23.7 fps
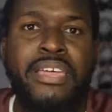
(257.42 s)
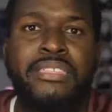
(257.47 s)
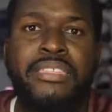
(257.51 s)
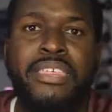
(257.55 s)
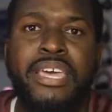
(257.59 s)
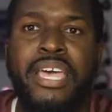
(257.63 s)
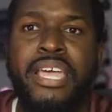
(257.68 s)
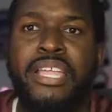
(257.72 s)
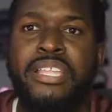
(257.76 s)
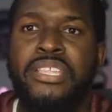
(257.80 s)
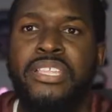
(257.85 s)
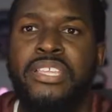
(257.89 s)
And
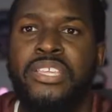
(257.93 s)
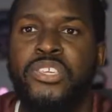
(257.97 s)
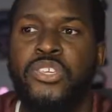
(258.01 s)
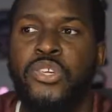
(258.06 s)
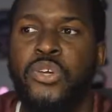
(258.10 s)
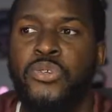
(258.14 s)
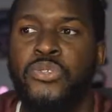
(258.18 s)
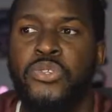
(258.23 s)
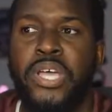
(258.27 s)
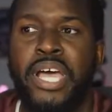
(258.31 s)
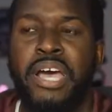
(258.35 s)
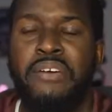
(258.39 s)
then you
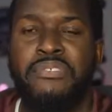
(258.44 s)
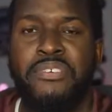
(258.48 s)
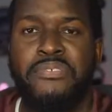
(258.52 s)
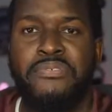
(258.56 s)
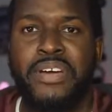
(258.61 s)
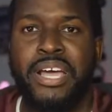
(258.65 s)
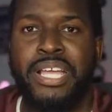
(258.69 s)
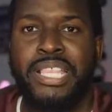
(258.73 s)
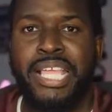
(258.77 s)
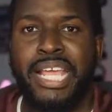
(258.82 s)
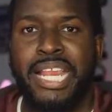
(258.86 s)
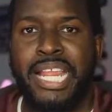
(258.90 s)
also have the
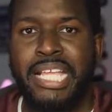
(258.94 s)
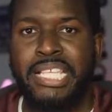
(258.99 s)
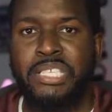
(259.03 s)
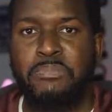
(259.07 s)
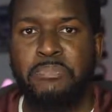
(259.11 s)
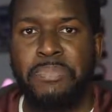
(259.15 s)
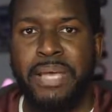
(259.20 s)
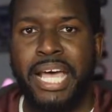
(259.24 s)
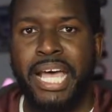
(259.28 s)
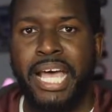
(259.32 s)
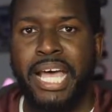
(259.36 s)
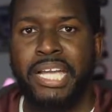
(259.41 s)
fact that it's
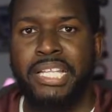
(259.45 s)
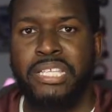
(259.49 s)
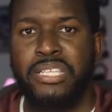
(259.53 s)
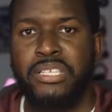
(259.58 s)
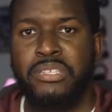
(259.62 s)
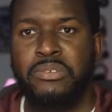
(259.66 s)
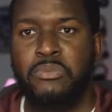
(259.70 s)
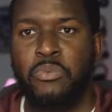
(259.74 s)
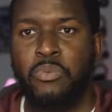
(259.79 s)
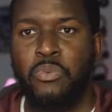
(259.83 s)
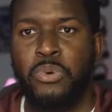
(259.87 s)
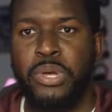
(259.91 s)
packed
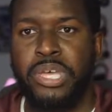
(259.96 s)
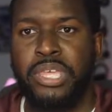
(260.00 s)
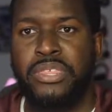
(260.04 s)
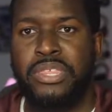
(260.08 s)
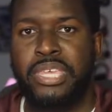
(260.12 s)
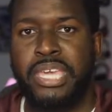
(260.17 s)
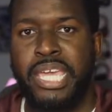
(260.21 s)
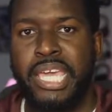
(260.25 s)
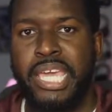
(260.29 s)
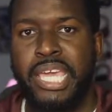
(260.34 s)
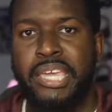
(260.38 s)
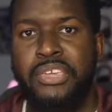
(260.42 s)

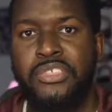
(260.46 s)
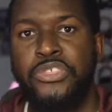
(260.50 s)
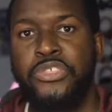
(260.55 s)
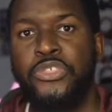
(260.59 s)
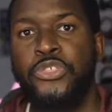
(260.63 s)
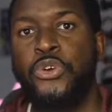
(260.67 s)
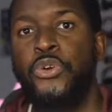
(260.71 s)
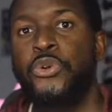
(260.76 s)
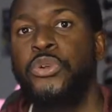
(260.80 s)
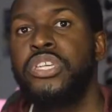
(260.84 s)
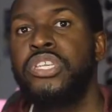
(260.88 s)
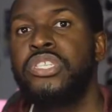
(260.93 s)
with a
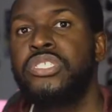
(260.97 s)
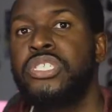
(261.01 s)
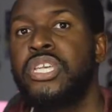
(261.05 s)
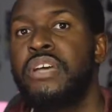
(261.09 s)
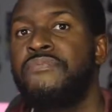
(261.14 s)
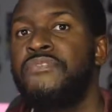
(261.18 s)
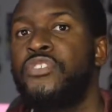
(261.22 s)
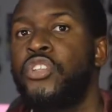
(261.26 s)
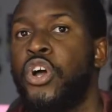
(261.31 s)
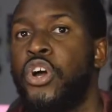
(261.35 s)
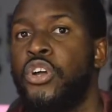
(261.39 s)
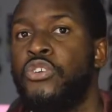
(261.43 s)

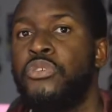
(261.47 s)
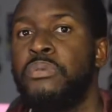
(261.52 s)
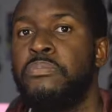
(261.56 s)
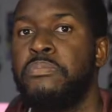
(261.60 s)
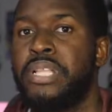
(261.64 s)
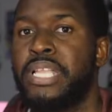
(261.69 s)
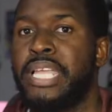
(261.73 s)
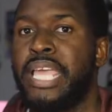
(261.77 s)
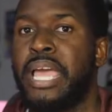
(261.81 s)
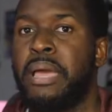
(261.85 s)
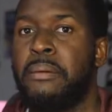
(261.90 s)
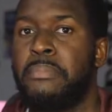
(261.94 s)
thirty-seven hundred
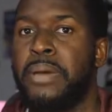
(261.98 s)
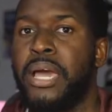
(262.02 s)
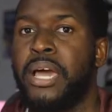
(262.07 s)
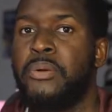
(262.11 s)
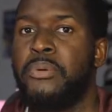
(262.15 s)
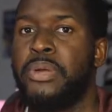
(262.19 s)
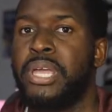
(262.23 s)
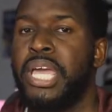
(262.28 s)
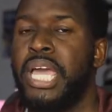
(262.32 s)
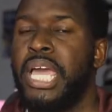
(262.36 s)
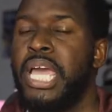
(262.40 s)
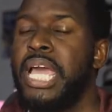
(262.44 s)
milliamp
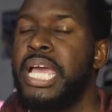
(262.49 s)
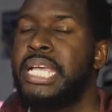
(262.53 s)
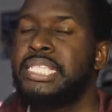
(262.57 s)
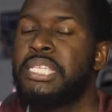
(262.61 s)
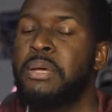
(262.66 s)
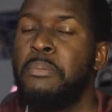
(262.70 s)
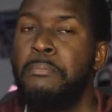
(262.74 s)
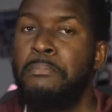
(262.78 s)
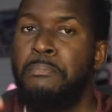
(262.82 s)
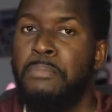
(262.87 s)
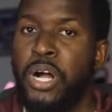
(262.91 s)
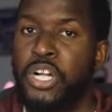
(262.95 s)
battery. It's
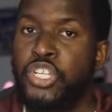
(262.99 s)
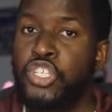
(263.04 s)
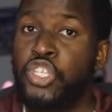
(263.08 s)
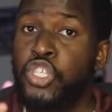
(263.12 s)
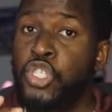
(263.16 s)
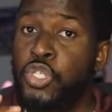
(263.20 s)
a much